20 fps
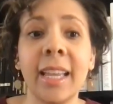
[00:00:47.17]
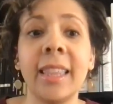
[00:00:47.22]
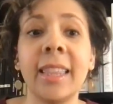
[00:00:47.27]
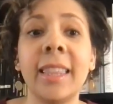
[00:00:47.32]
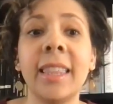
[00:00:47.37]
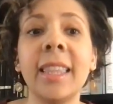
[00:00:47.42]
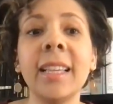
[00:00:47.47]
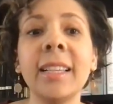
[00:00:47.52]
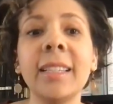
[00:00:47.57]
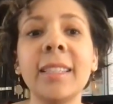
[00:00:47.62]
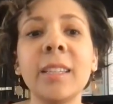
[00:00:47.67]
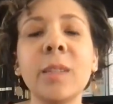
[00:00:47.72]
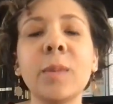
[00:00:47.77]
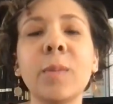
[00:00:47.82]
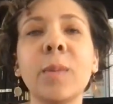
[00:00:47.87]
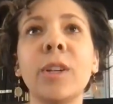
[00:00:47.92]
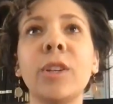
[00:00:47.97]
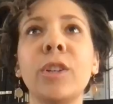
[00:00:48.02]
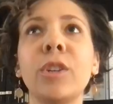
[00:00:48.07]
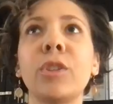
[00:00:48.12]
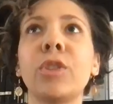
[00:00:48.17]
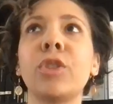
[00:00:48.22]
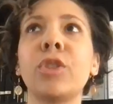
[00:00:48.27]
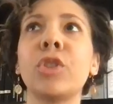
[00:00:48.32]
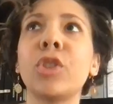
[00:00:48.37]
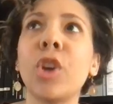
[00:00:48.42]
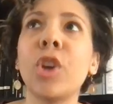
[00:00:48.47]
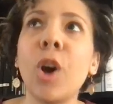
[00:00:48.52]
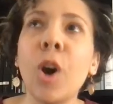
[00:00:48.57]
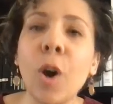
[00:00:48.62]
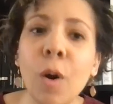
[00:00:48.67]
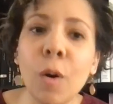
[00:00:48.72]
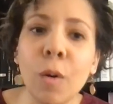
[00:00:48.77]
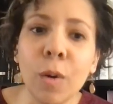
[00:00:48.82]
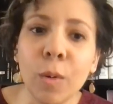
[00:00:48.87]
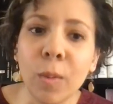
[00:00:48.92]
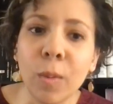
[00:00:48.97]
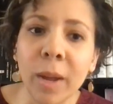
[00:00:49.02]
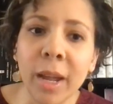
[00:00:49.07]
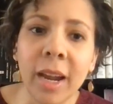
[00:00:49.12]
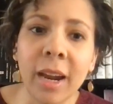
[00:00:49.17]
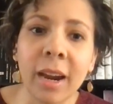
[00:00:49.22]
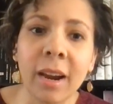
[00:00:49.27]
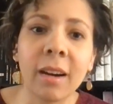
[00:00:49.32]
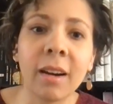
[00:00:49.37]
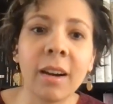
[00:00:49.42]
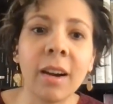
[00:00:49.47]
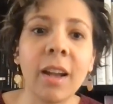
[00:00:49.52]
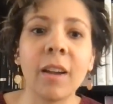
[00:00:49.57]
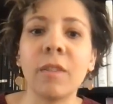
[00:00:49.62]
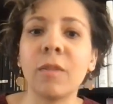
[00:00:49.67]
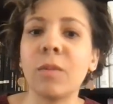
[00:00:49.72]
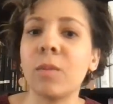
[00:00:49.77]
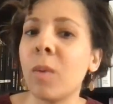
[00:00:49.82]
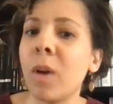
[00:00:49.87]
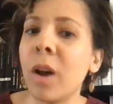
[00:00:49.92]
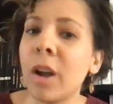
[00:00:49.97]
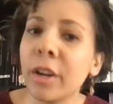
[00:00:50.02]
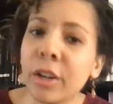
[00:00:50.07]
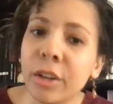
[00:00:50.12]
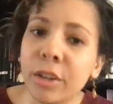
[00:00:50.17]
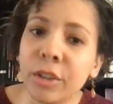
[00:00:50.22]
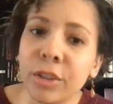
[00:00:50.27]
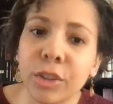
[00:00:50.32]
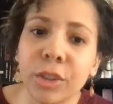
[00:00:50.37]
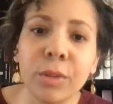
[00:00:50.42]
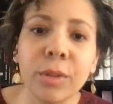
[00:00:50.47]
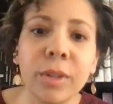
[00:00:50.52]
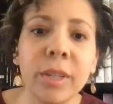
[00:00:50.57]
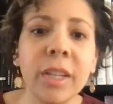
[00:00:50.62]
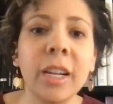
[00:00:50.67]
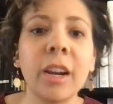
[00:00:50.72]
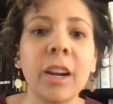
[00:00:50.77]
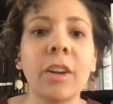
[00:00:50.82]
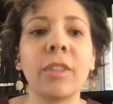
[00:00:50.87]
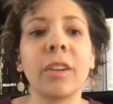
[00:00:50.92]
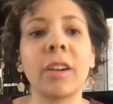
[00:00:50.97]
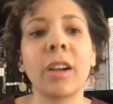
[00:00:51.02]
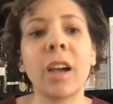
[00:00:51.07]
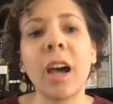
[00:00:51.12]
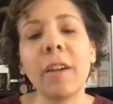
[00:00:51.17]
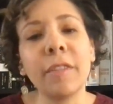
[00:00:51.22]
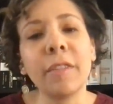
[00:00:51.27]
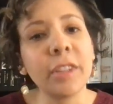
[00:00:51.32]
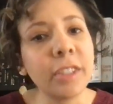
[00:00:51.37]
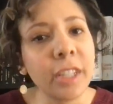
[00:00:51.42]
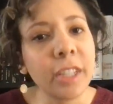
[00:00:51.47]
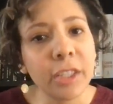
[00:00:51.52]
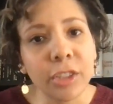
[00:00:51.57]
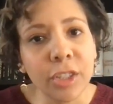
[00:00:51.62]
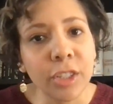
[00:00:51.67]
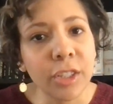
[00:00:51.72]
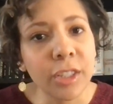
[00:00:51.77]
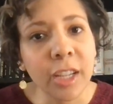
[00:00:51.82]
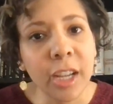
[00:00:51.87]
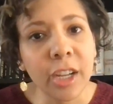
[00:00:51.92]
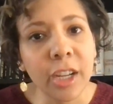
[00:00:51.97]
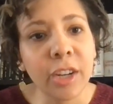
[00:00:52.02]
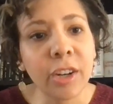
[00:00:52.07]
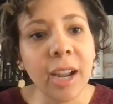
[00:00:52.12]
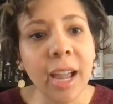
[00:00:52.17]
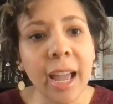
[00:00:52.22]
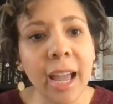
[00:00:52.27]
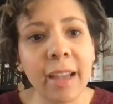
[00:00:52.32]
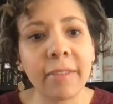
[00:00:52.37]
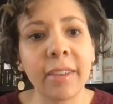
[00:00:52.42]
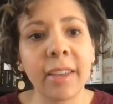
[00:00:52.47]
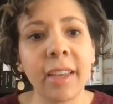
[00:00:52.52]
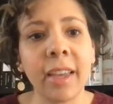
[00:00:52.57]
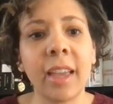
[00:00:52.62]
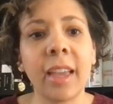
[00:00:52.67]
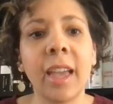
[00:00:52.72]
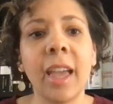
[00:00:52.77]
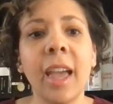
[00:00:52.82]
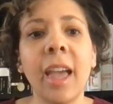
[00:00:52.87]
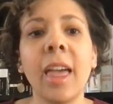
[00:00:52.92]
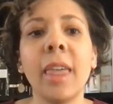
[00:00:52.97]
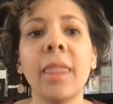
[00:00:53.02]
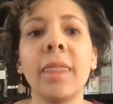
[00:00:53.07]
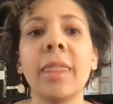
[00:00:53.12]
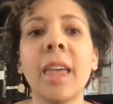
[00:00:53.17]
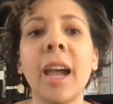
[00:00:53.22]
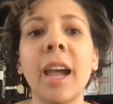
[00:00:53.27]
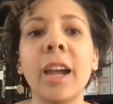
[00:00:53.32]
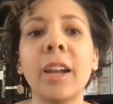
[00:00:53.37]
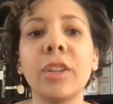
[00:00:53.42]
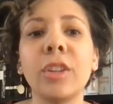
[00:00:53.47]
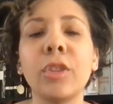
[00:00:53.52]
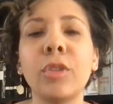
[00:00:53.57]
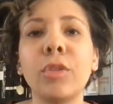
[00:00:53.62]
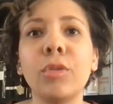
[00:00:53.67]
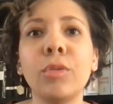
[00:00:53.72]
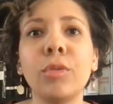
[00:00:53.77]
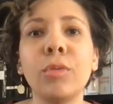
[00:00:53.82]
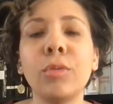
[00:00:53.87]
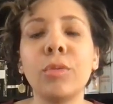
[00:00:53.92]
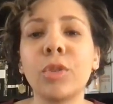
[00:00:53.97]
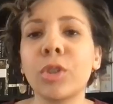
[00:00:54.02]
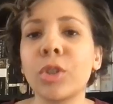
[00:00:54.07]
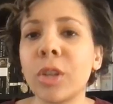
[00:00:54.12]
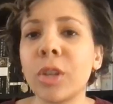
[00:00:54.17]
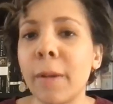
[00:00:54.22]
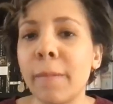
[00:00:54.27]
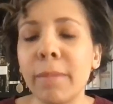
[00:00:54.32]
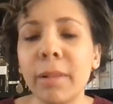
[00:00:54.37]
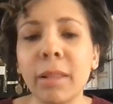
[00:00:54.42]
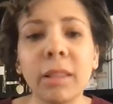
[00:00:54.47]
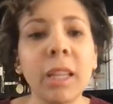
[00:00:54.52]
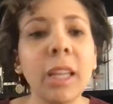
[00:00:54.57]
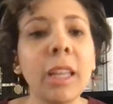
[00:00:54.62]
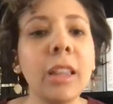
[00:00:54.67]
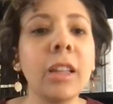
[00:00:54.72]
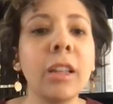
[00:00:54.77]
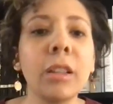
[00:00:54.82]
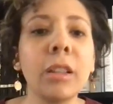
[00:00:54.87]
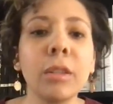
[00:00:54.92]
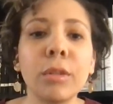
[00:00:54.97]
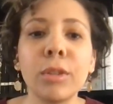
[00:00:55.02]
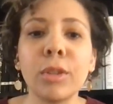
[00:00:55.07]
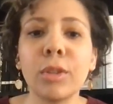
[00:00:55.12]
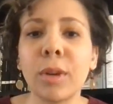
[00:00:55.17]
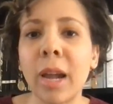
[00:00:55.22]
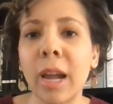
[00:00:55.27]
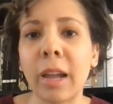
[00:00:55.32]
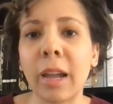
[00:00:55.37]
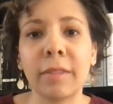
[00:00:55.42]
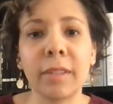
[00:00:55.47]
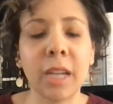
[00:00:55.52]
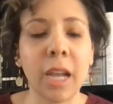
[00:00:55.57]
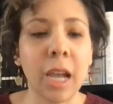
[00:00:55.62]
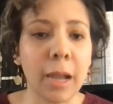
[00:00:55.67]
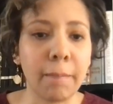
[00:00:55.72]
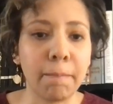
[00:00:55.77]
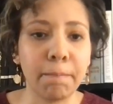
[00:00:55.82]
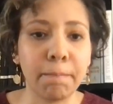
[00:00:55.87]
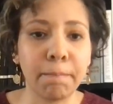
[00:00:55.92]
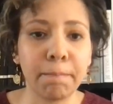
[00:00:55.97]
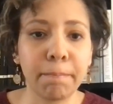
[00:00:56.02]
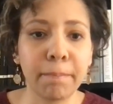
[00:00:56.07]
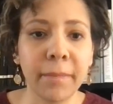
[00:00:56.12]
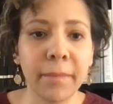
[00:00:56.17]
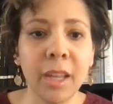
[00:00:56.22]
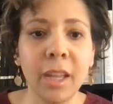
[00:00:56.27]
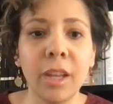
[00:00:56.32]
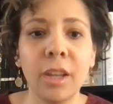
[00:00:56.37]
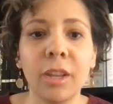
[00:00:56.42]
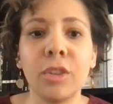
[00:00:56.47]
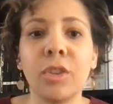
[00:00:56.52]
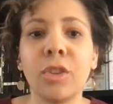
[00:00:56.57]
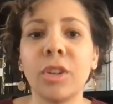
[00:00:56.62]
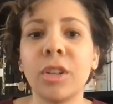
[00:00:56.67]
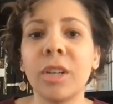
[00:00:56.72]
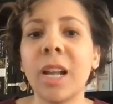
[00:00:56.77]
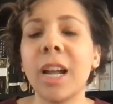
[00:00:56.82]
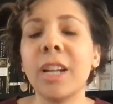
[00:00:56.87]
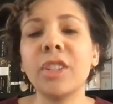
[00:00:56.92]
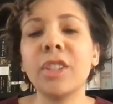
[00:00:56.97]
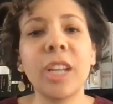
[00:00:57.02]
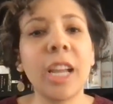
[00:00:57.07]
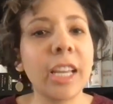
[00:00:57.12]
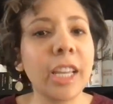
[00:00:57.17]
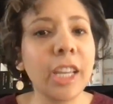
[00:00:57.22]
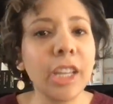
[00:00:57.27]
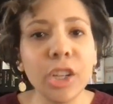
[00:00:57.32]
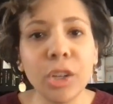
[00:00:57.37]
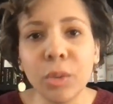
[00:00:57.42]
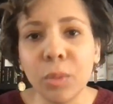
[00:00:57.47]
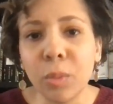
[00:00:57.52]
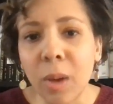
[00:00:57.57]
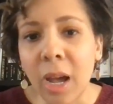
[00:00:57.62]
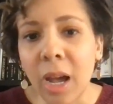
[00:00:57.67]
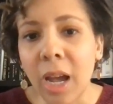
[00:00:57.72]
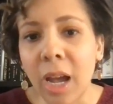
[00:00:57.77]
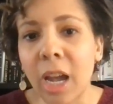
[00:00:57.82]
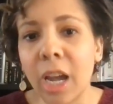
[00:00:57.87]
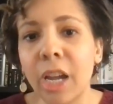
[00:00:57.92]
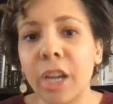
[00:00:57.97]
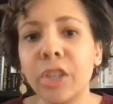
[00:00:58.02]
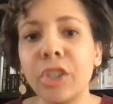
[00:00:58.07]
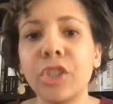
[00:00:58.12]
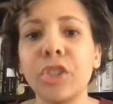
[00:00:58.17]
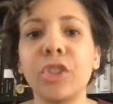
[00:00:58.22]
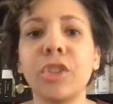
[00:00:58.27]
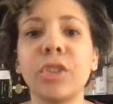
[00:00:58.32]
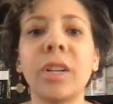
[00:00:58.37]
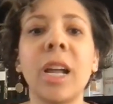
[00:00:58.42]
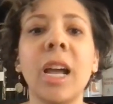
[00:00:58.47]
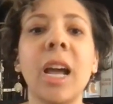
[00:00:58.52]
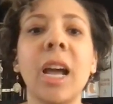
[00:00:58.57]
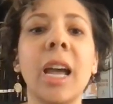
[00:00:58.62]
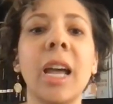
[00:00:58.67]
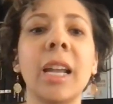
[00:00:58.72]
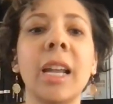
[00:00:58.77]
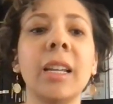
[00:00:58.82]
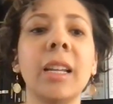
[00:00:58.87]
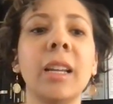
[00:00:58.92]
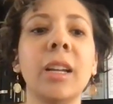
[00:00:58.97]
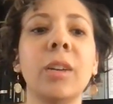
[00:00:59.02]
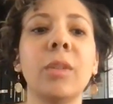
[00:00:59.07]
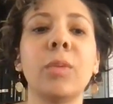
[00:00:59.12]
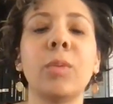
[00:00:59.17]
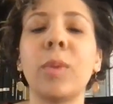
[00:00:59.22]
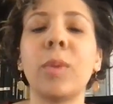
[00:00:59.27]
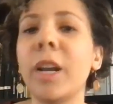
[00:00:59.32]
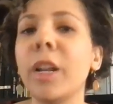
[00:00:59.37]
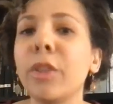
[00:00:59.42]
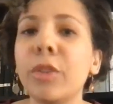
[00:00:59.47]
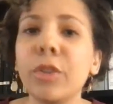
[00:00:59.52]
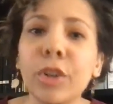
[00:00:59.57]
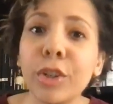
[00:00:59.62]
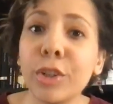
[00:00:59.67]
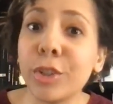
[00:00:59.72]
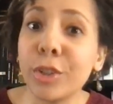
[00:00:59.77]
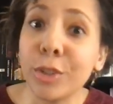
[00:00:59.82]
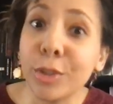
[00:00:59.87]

This is when you're so aware of what you're doing or the conversations that you're having that you completely lose track of time. You're not checking your watch, you're not running through your to